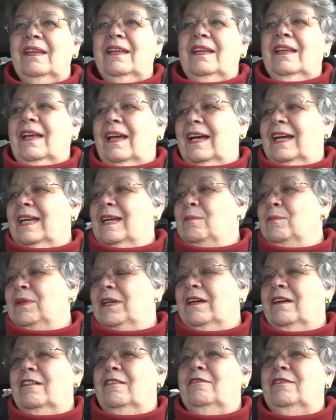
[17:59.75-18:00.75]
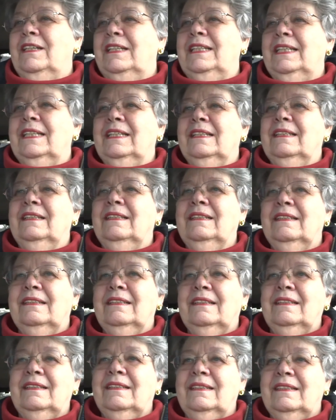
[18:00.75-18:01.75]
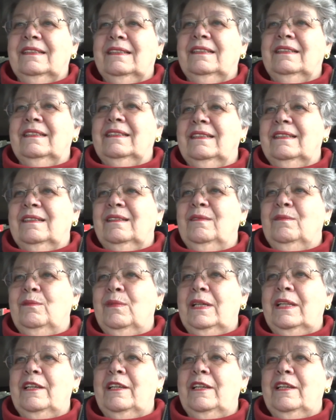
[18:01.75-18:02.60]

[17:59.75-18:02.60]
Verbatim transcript: I am now running well